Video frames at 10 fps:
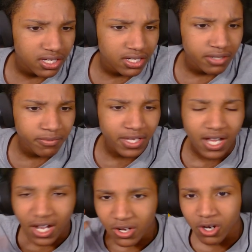Yeah,
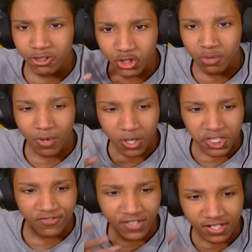I called you on
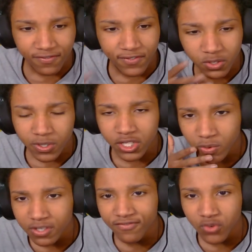March 5th,
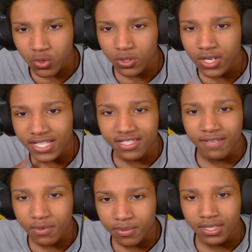2024 at
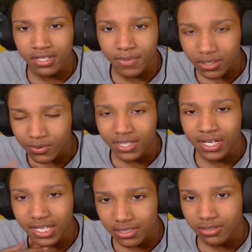7 p.m. and you didn't
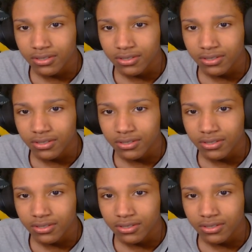answer.